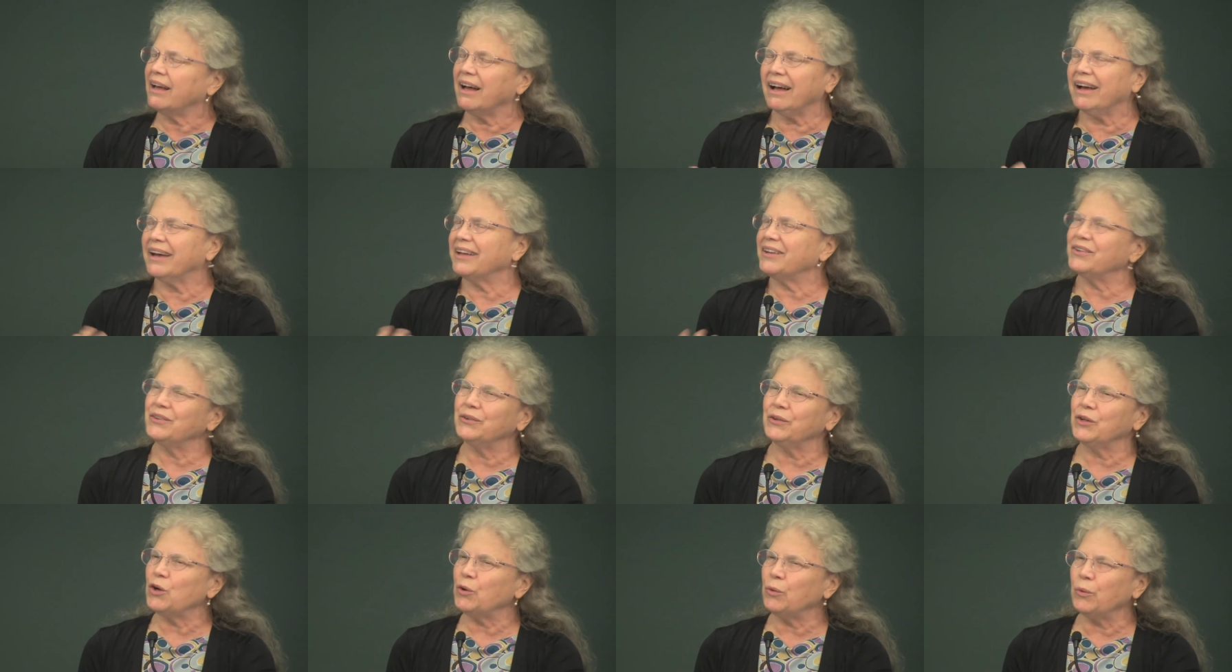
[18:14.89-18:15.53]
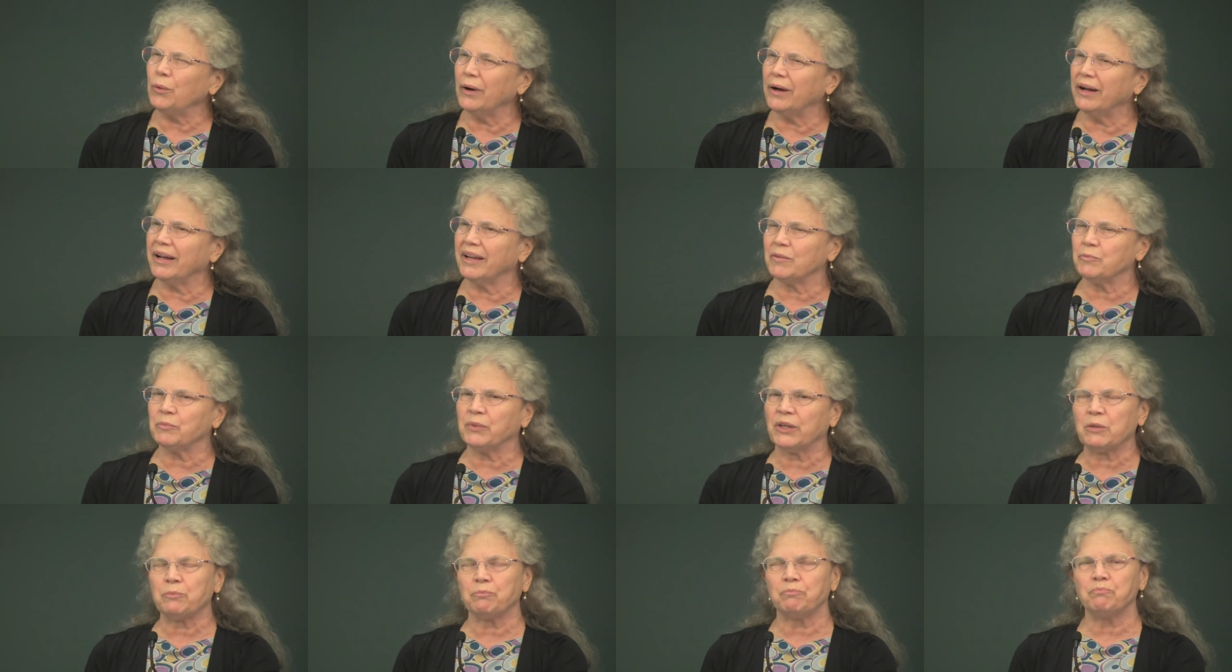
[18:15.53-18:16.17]
I don't know why,
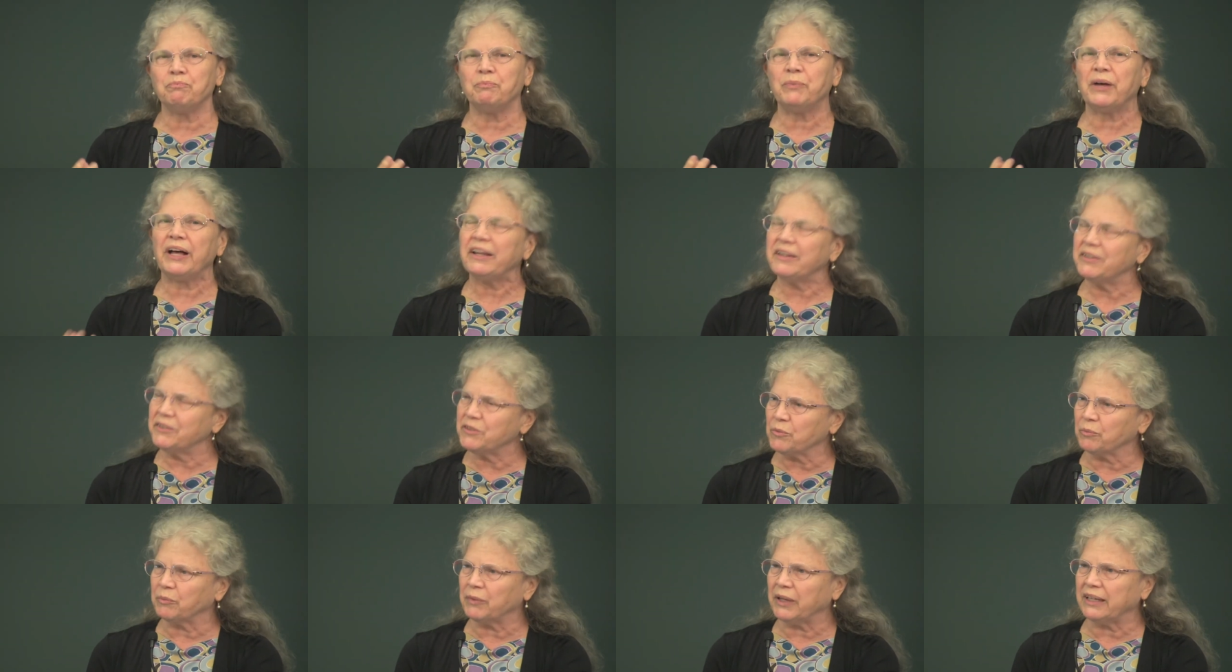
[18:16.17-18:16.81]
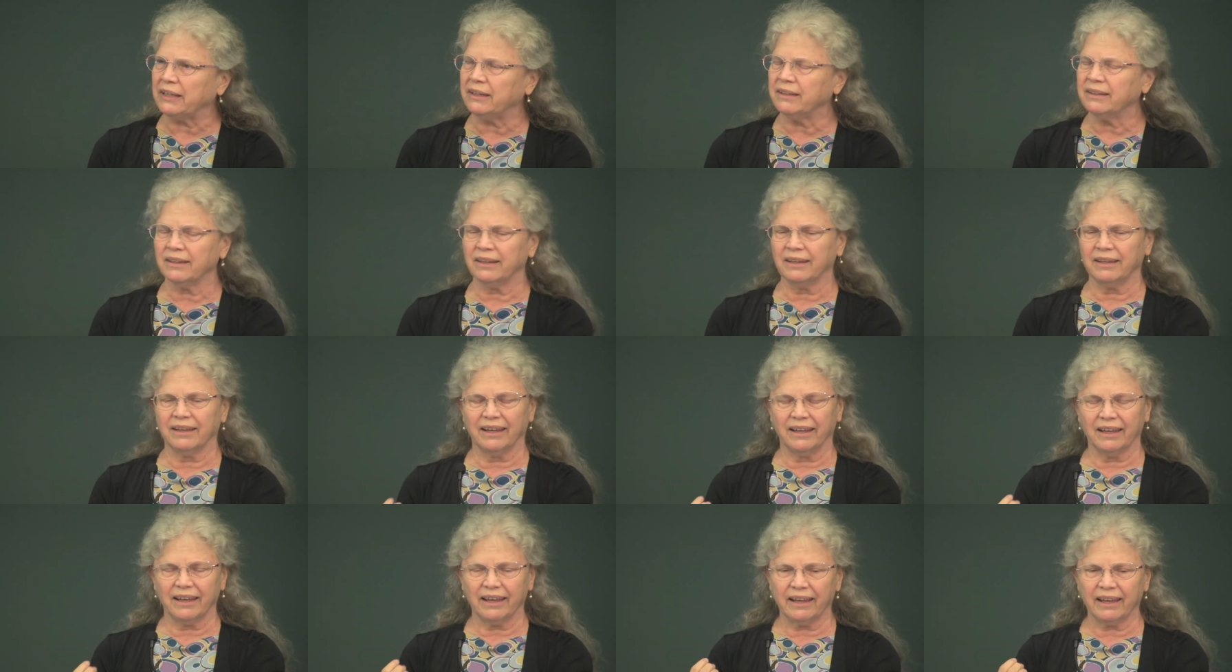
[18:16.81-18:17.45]
but it bugged me.
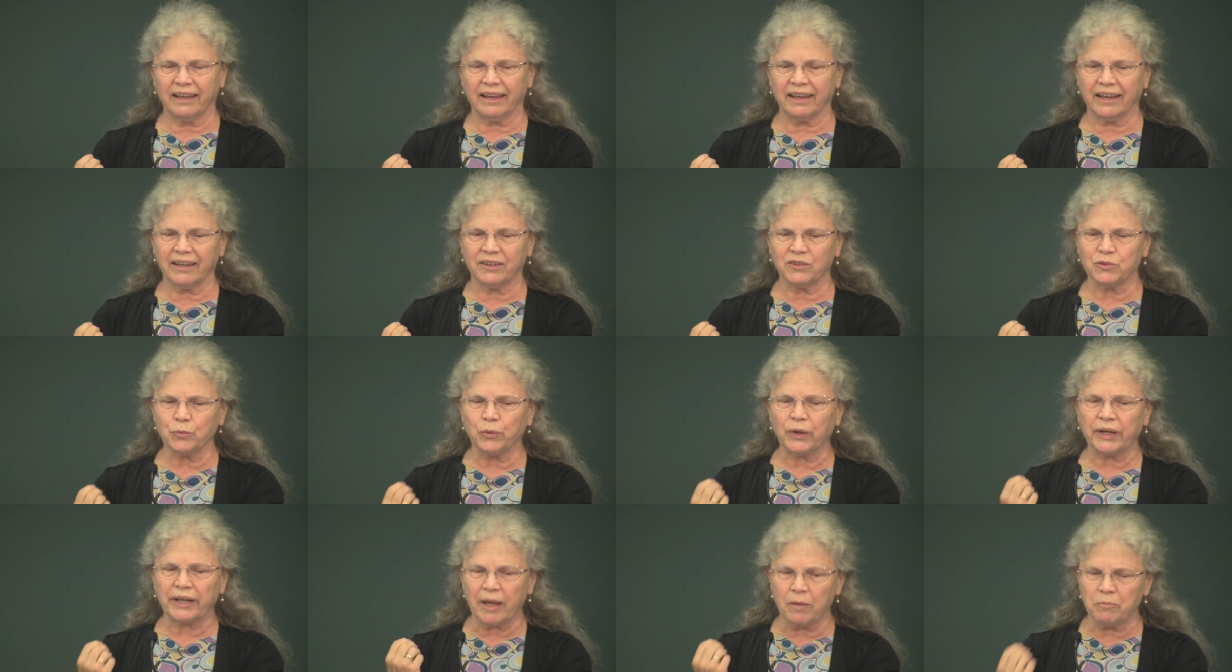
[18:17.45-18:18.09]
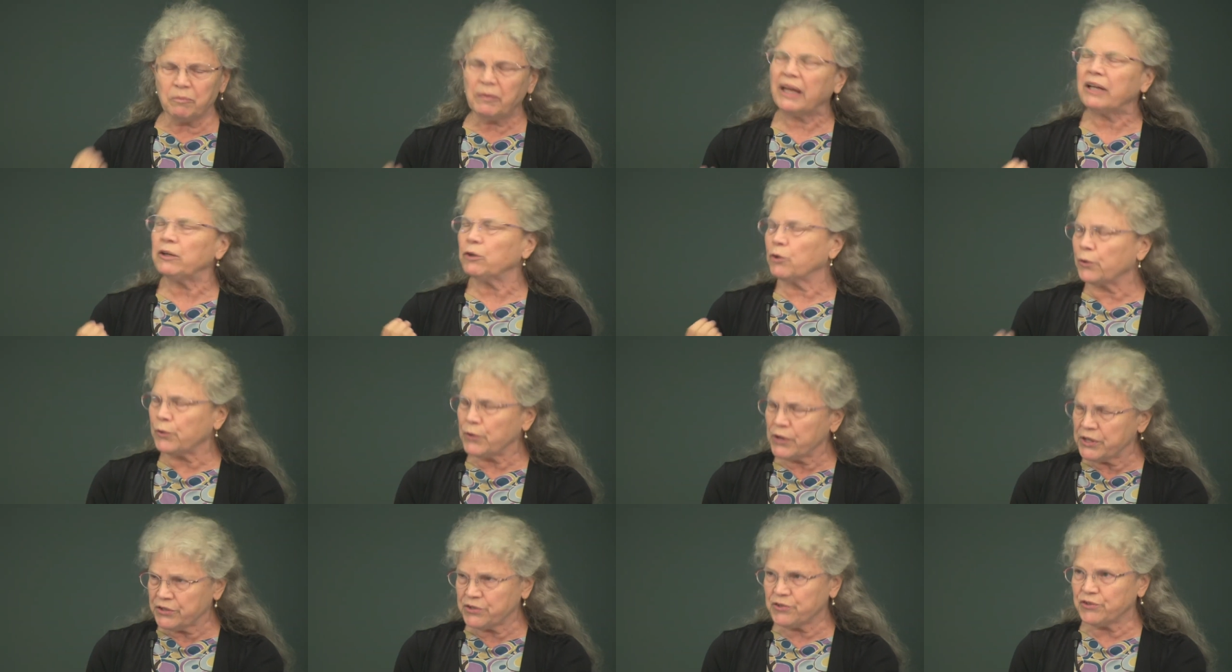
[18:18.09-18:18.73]
And when I met
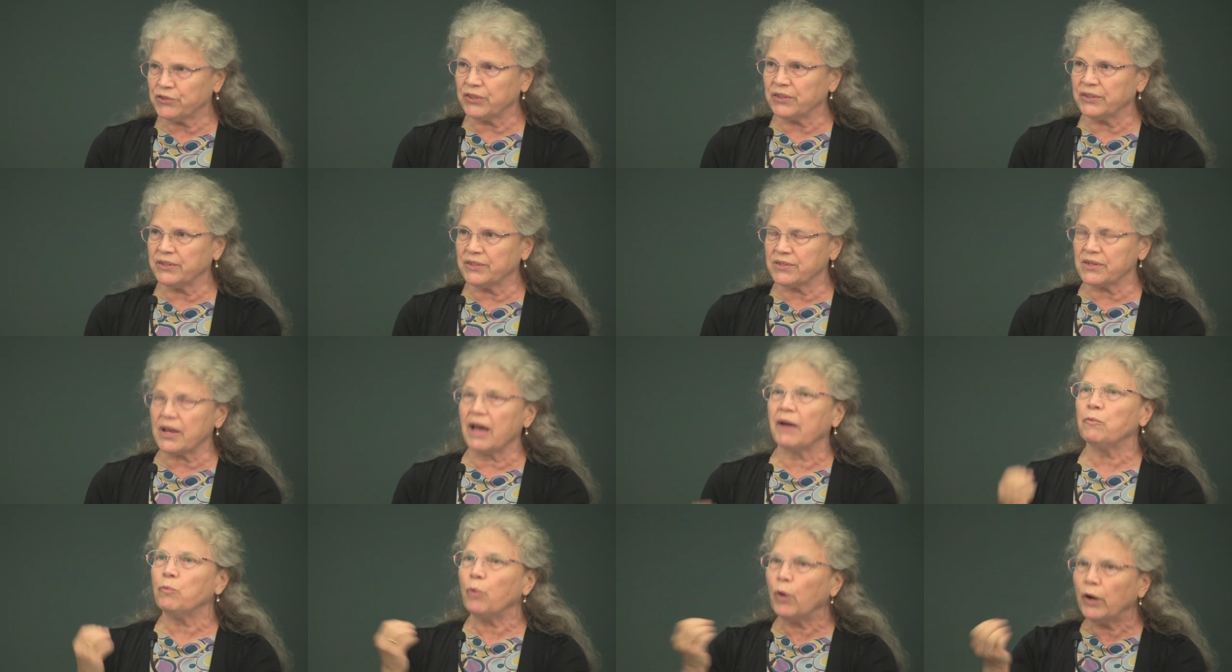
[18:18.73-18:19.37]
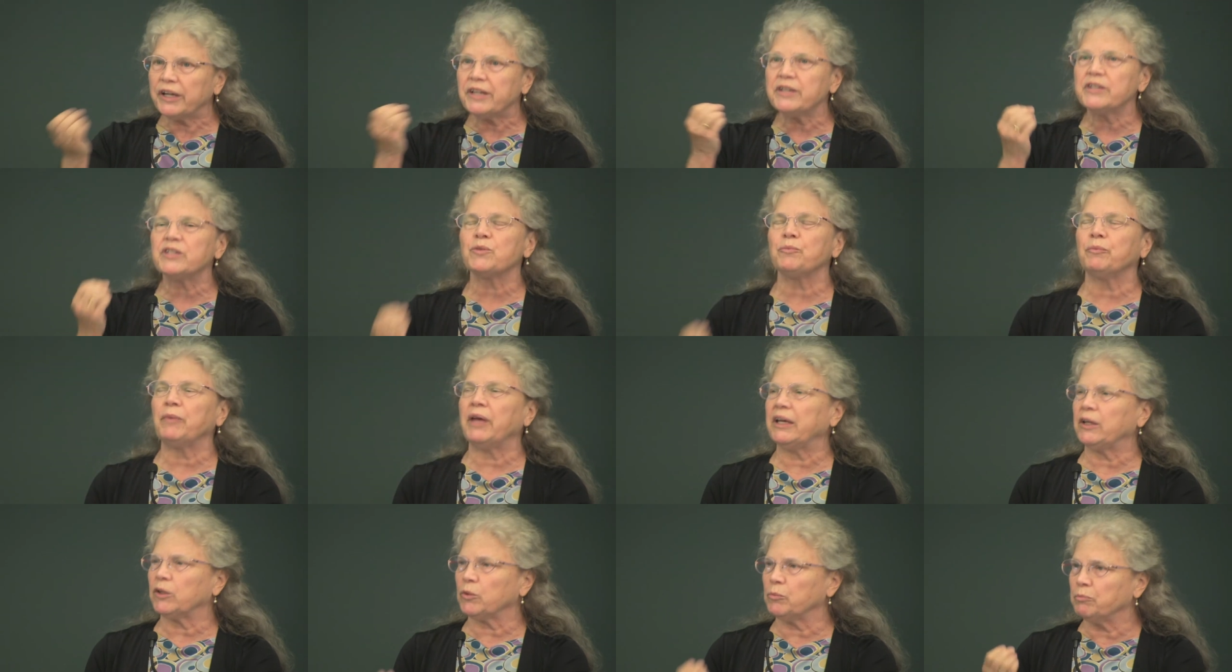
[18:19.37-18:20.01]
Christians, I wanted to
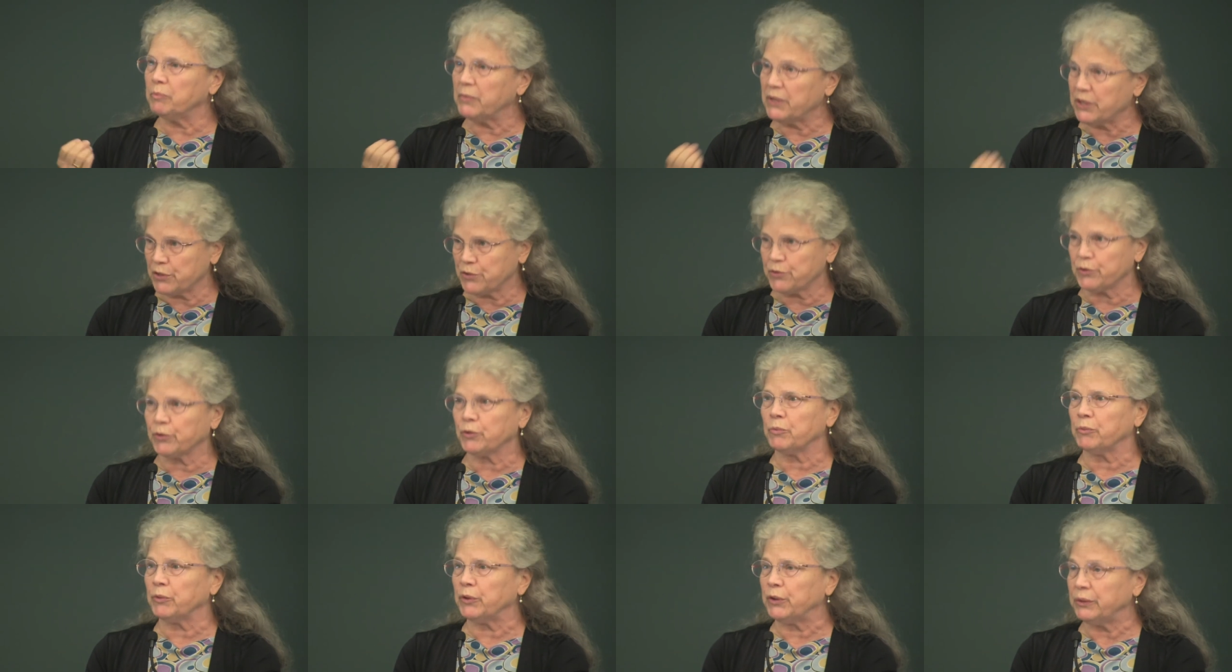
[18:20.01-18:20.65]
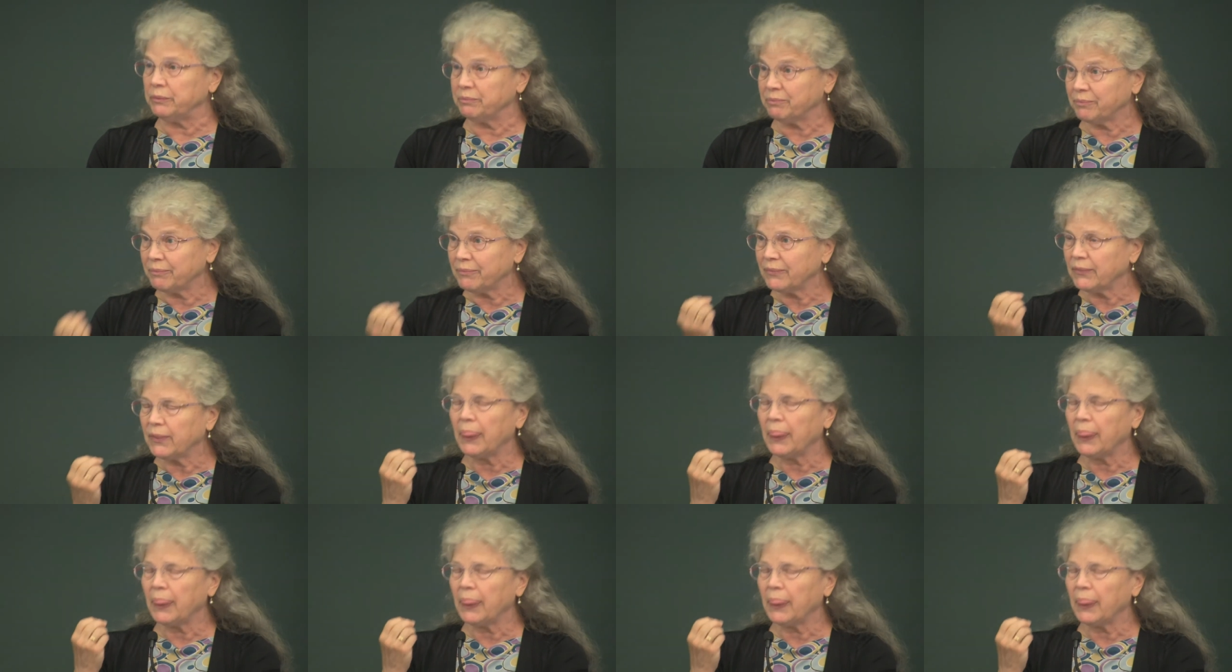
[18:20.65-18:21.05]
make them miserable.